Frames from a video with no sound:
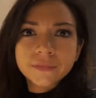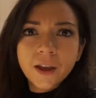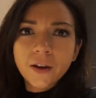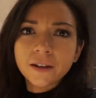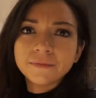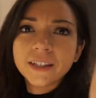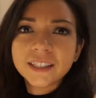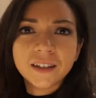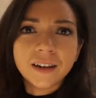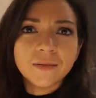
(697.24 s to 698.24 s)
There you go,
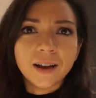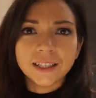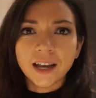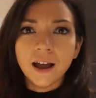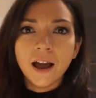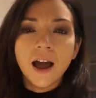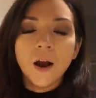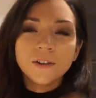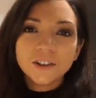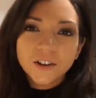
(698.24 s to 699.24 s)
that's slightly better.
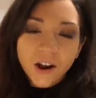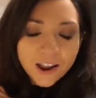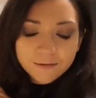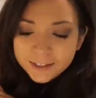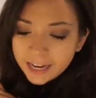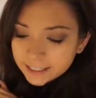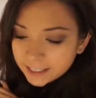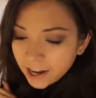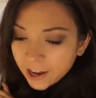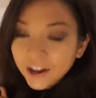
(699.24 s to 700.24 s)
We just got home from
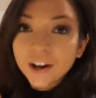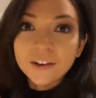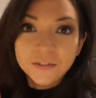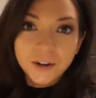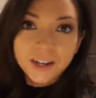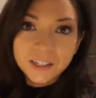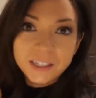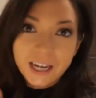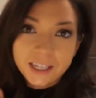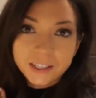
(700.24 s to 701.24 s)
Tesco and I thought I'd do
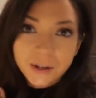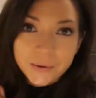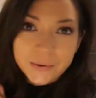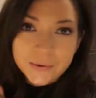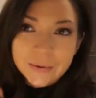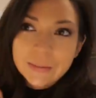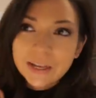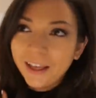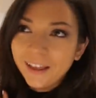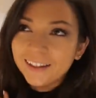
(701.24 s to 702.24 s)
a Tesco haul
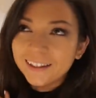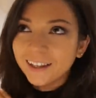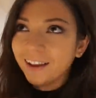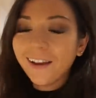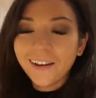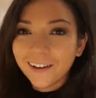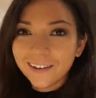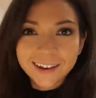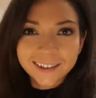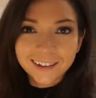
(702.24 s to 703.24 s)
because
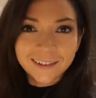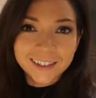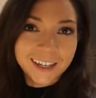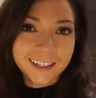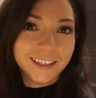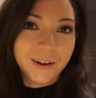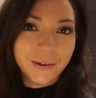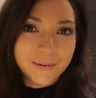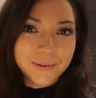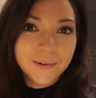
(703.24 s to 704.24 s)
who doesn't love a
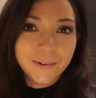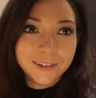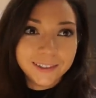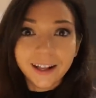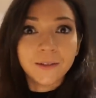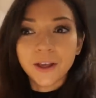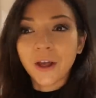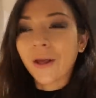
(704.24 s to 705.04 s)
Tesco haul? Tell me